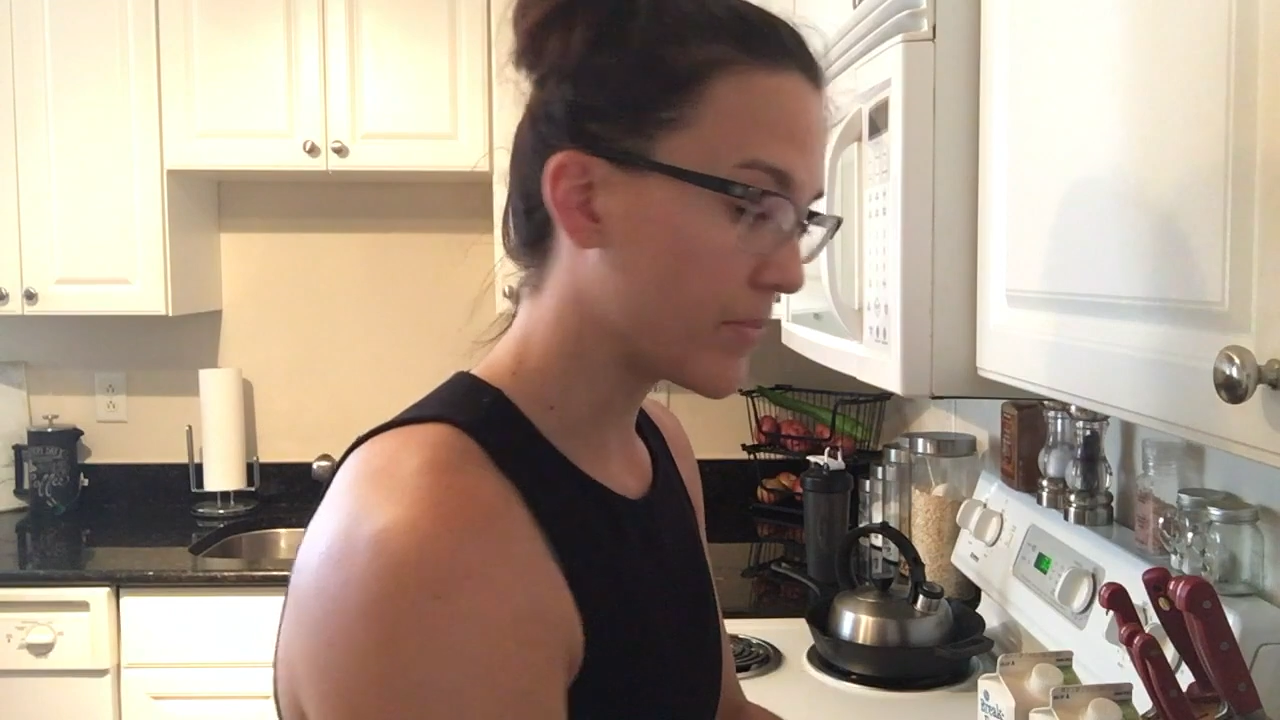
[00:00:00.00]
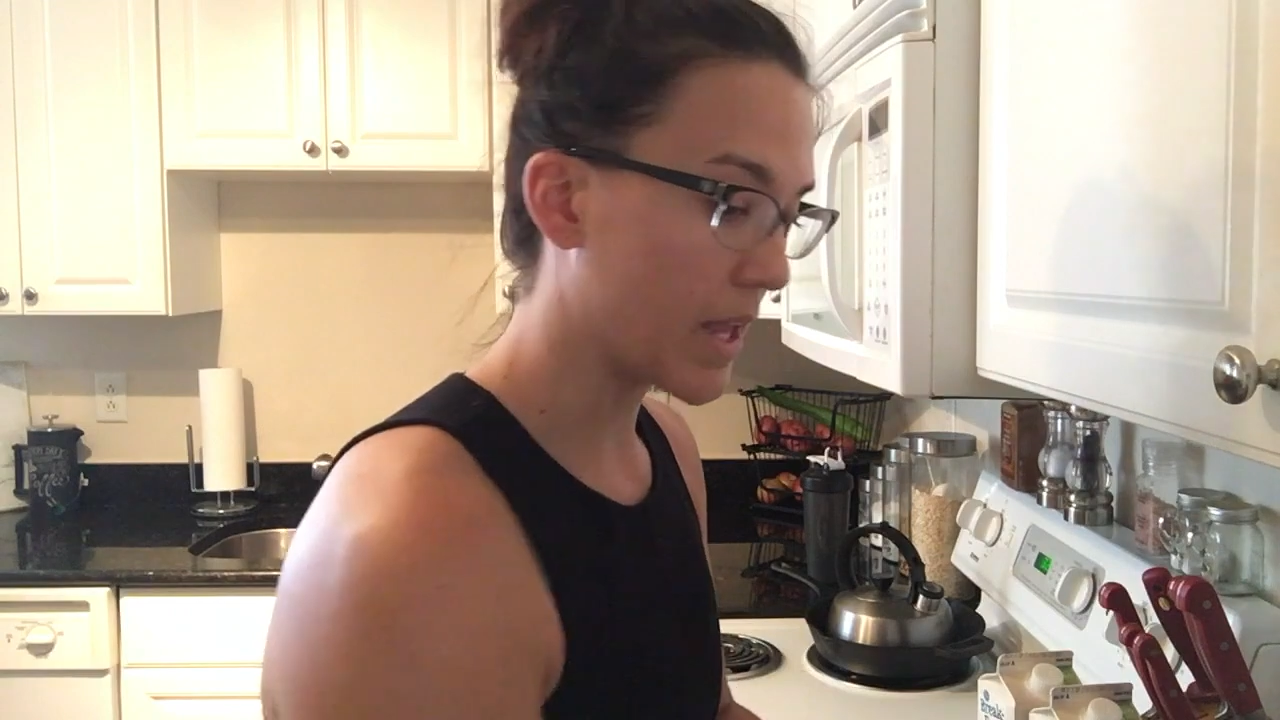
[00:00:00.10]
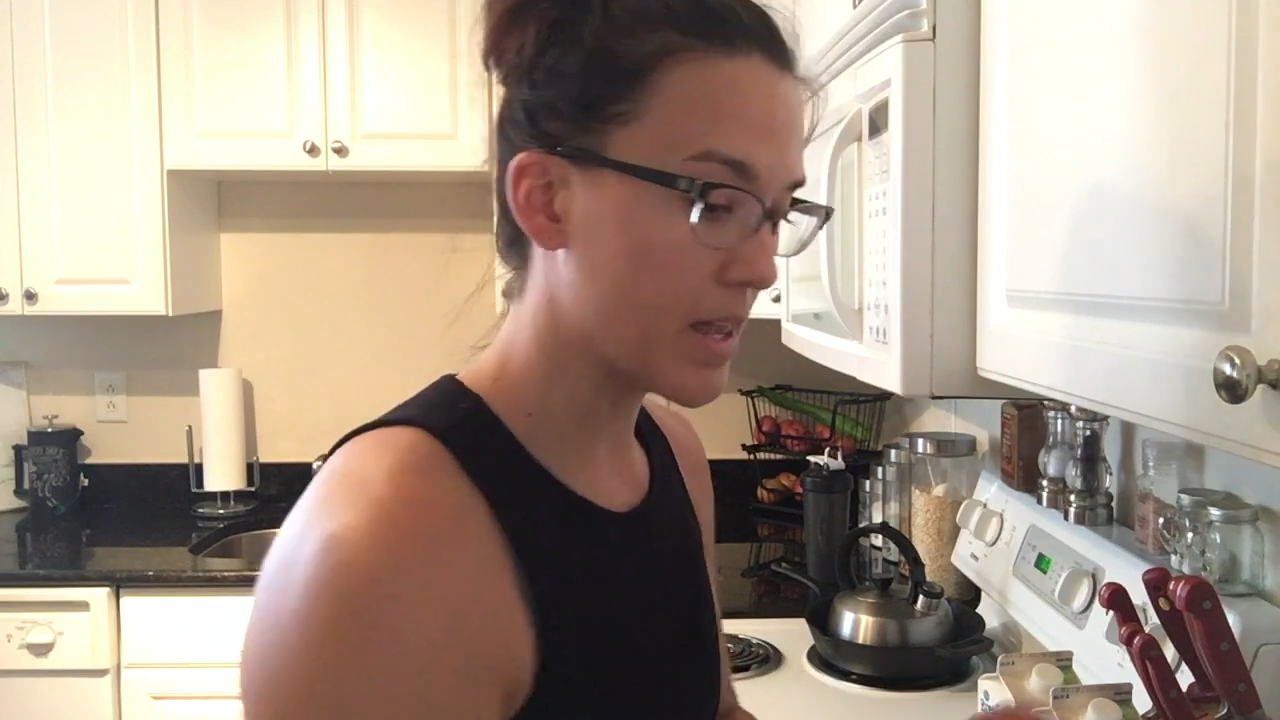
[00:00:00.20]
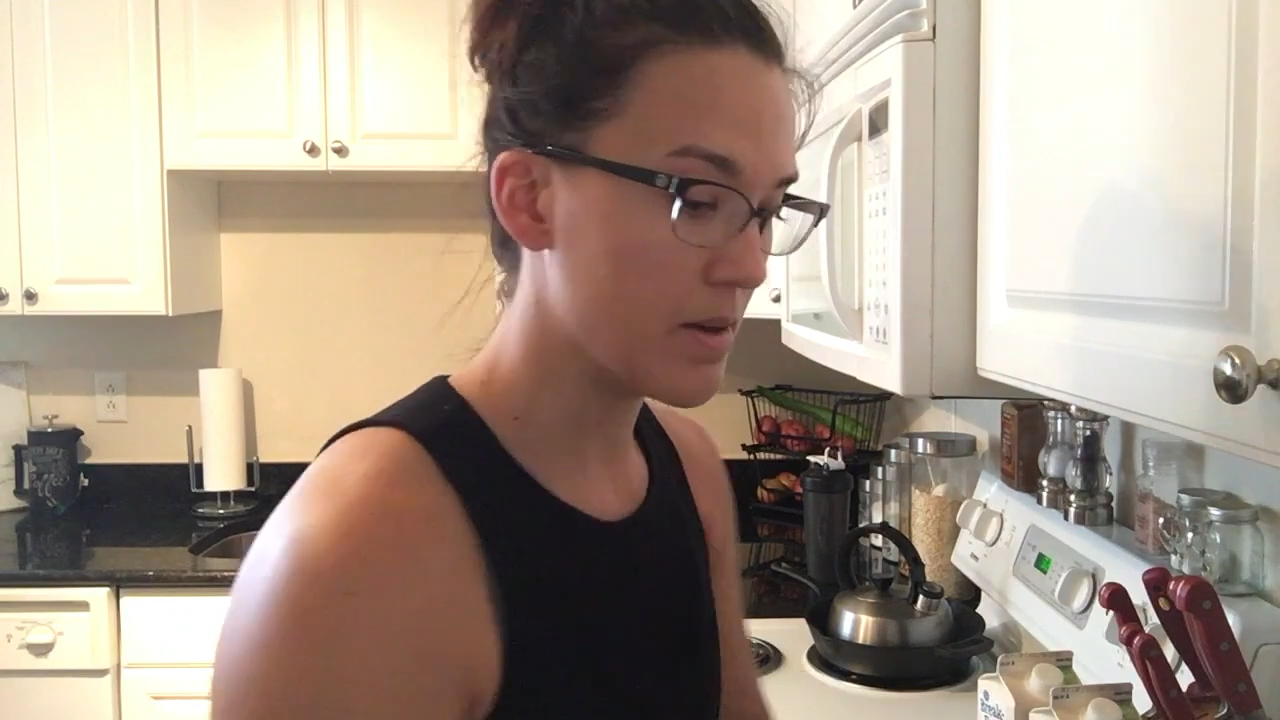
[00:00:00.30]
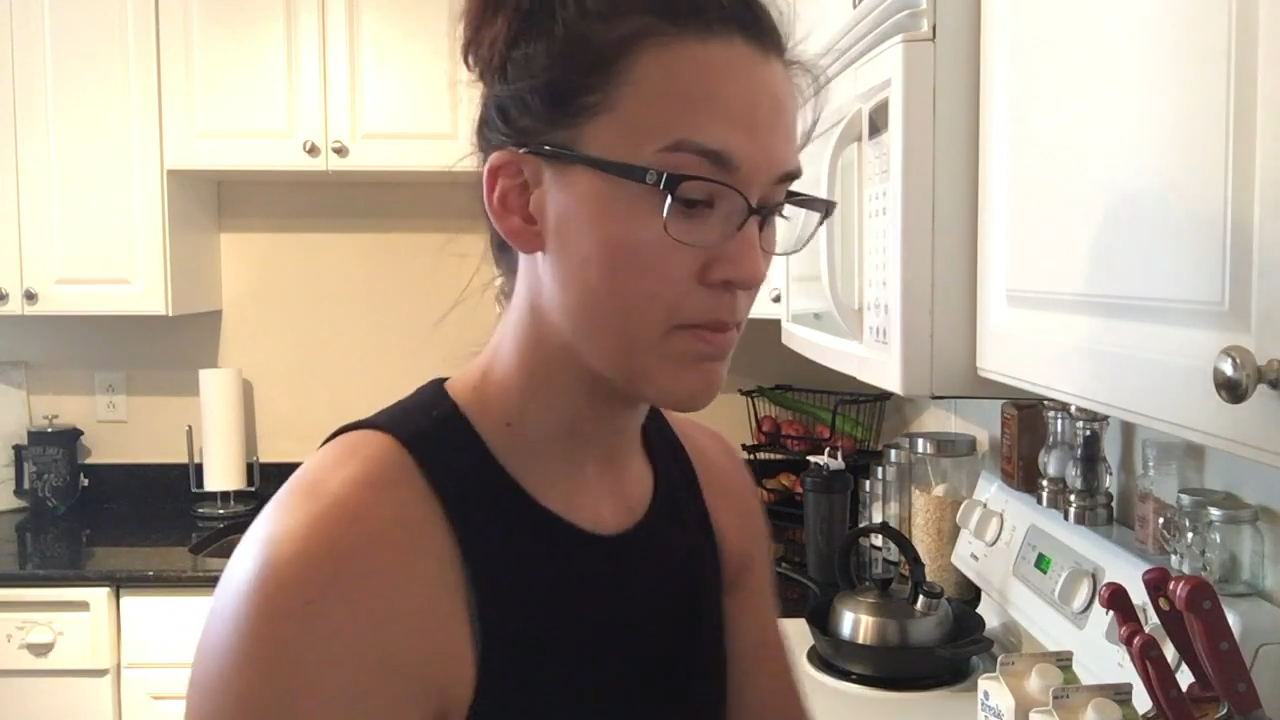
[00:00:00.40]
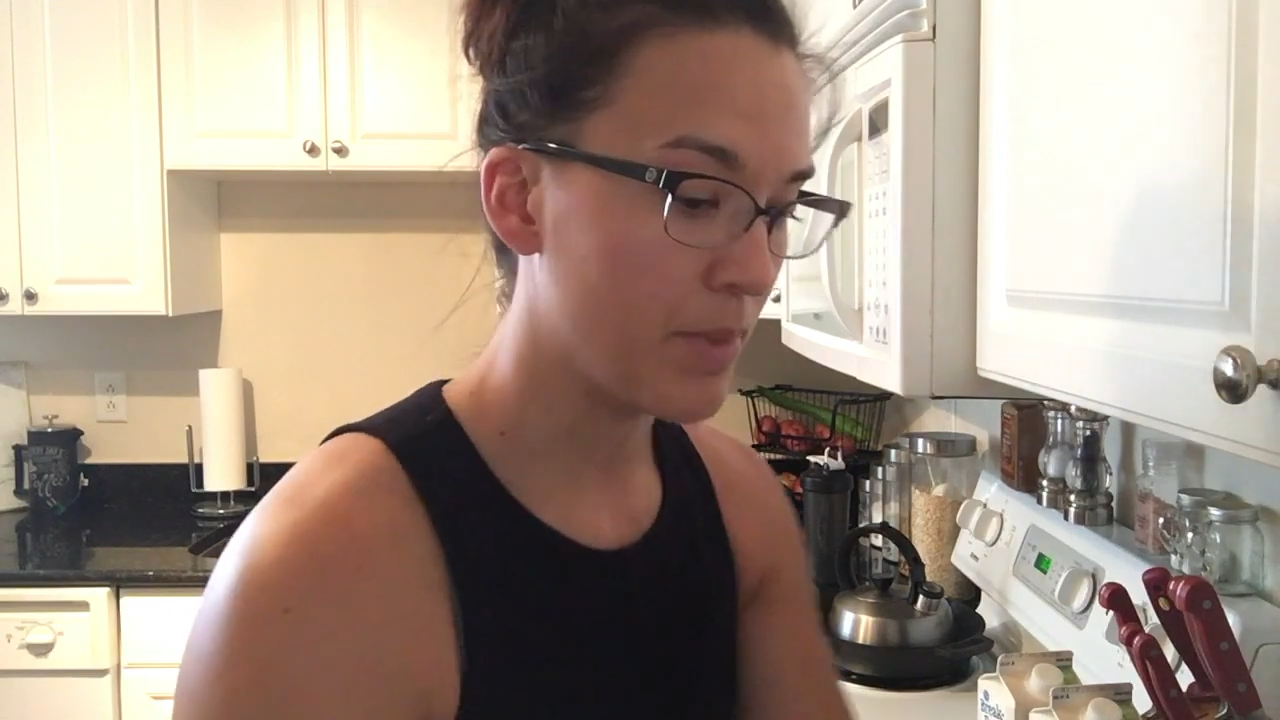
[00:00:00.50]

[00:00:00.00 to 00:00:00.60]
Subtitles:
And then